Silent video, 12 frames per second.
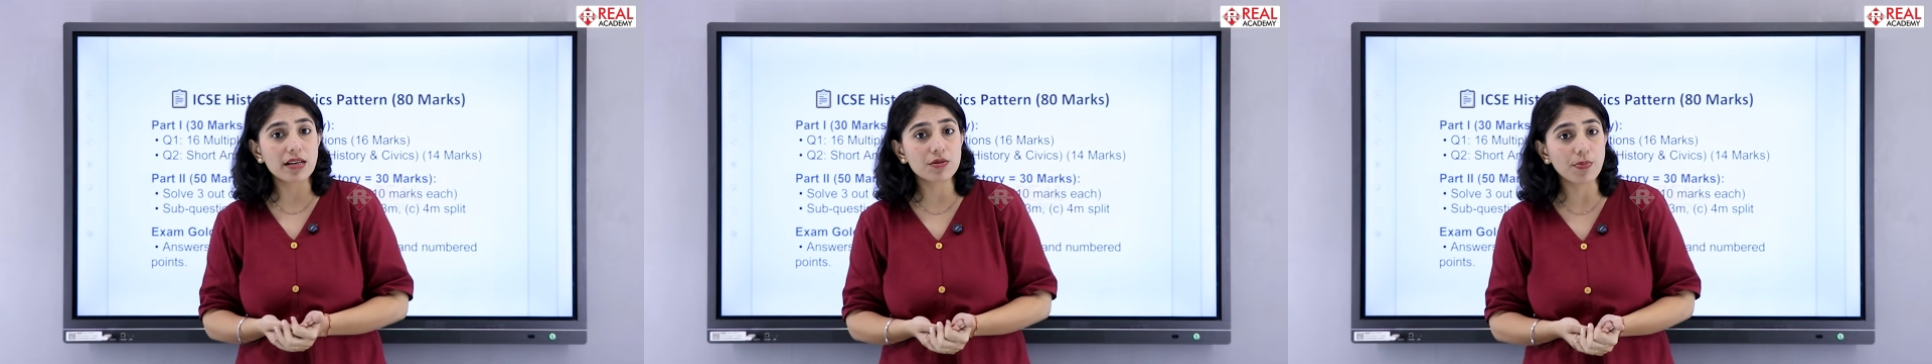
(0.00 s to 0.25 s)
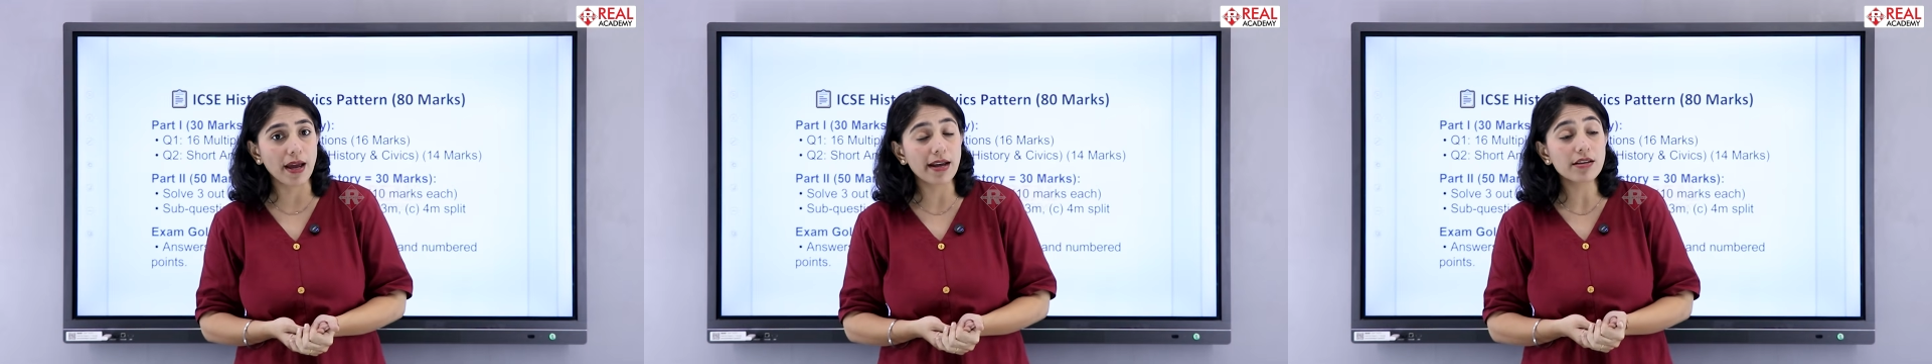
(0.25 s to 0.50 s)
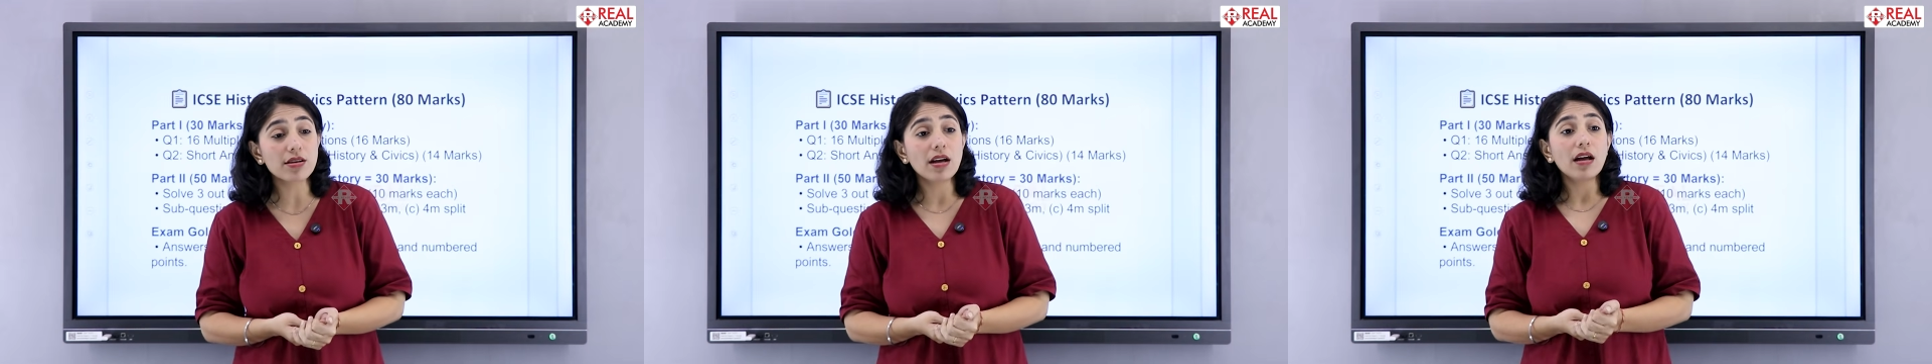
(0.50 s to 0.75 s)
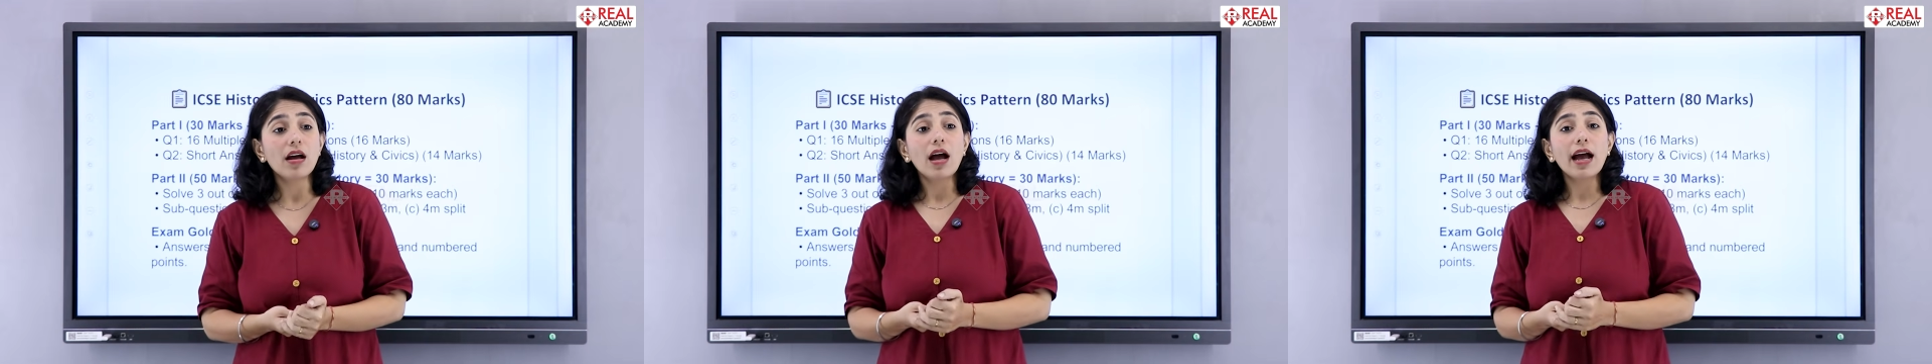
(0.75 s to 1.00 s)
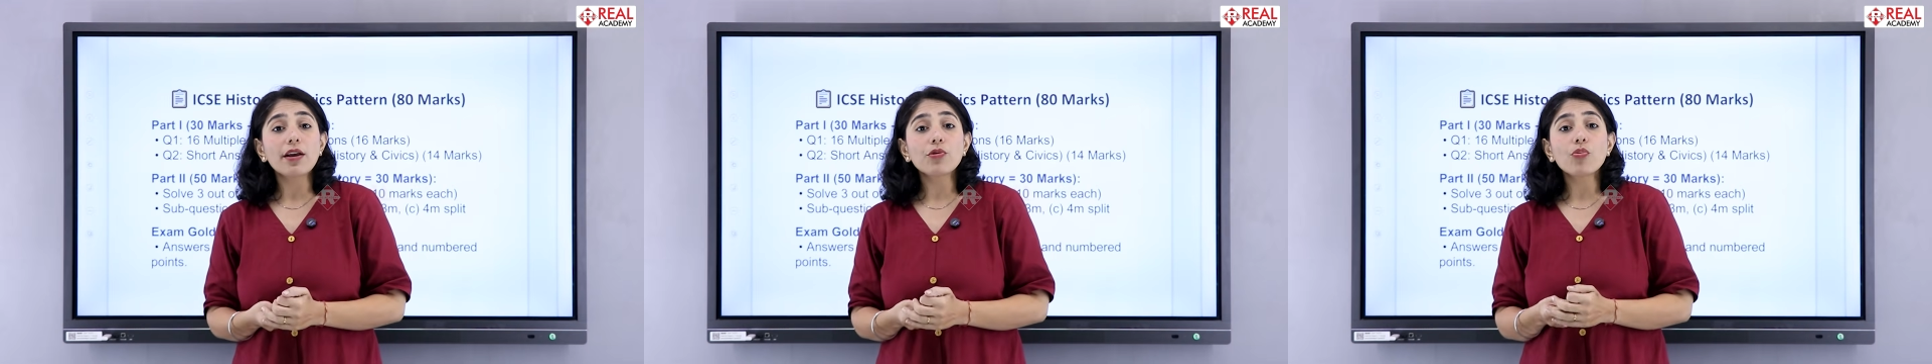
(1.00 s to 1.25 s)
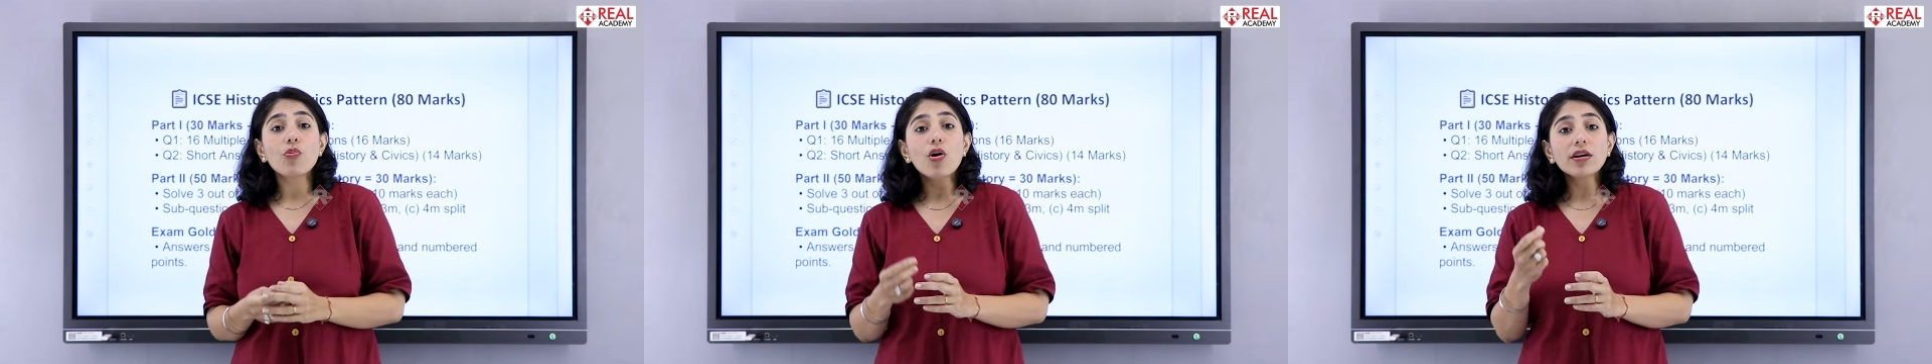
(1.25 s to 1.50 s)
expect,
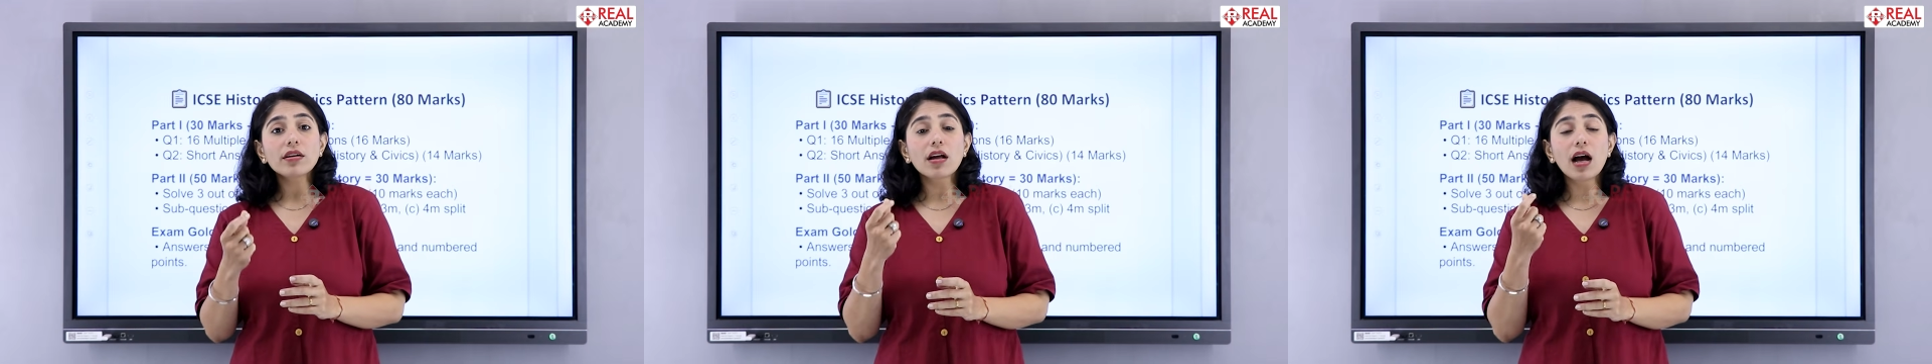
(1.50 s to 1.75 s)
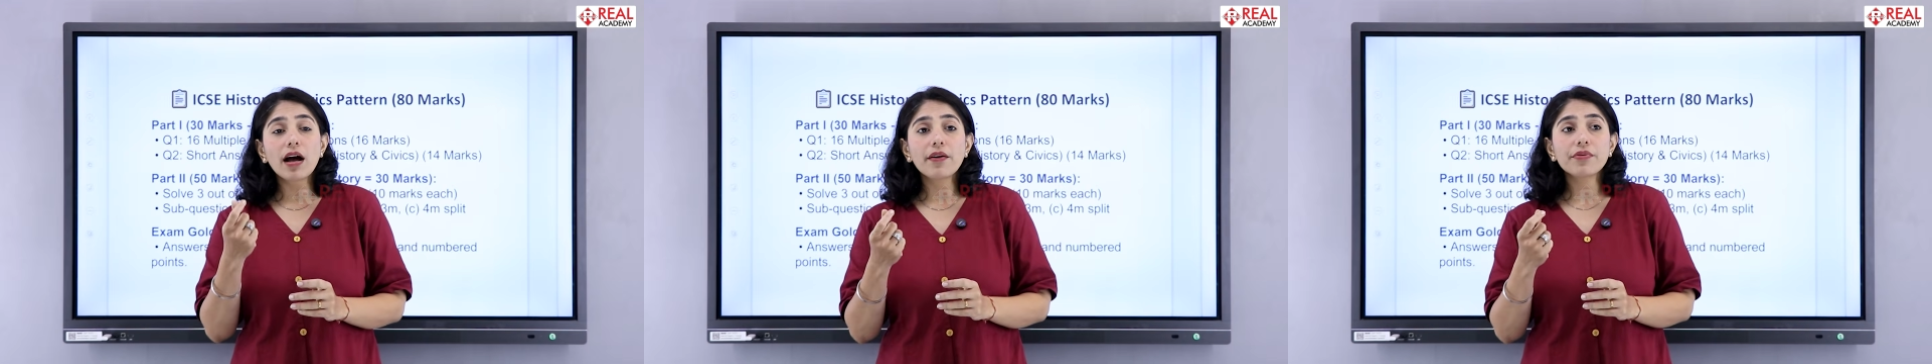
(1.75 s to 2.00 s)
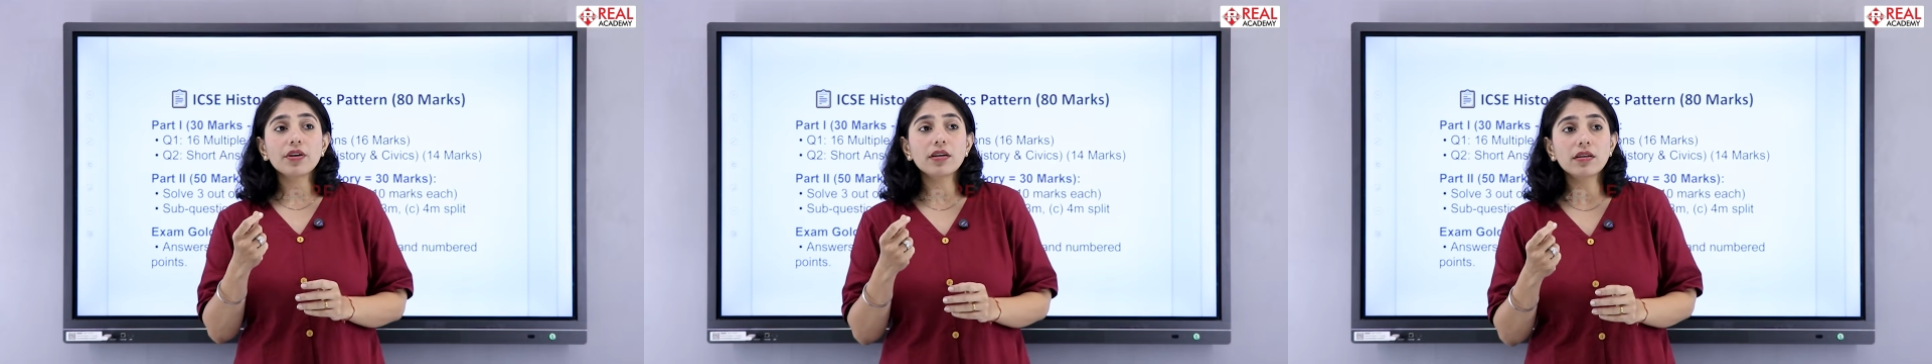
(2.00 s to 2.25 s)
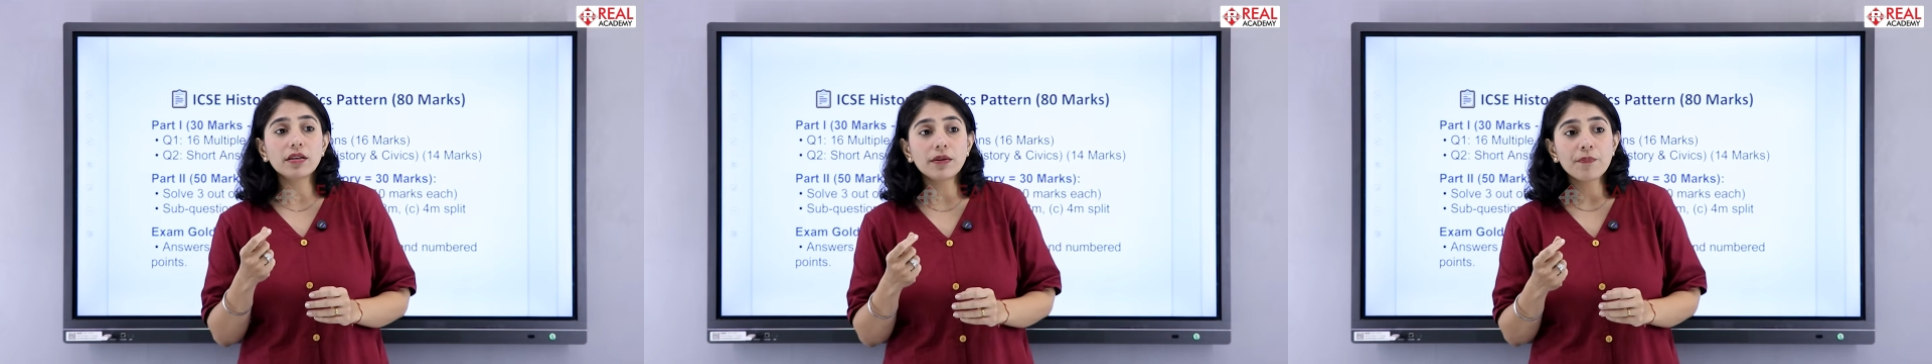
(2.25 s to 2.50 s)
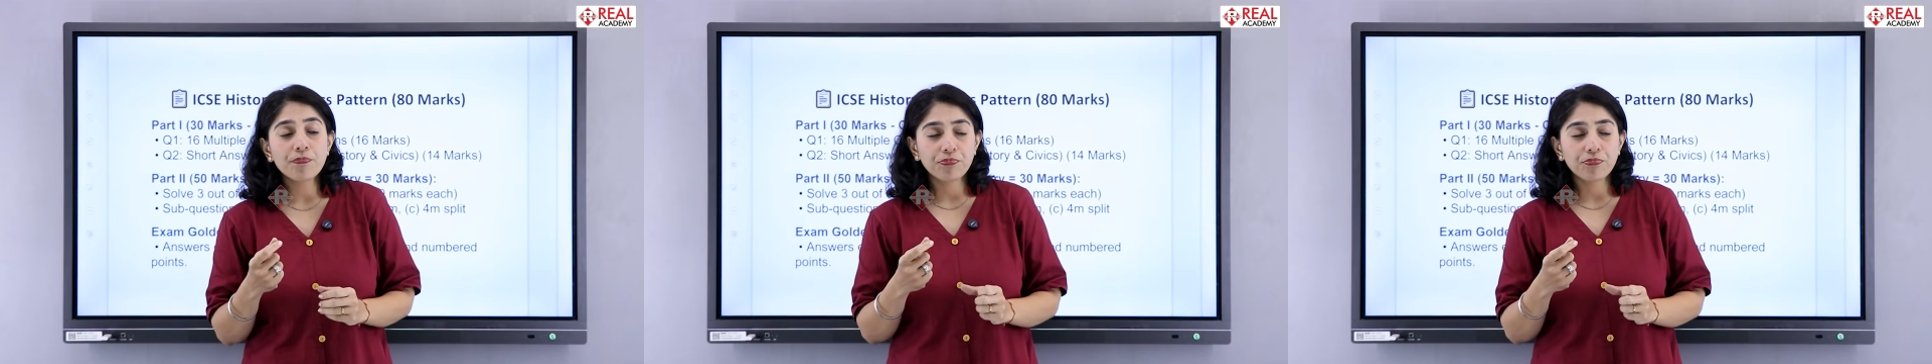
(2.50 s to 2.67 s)
and what are the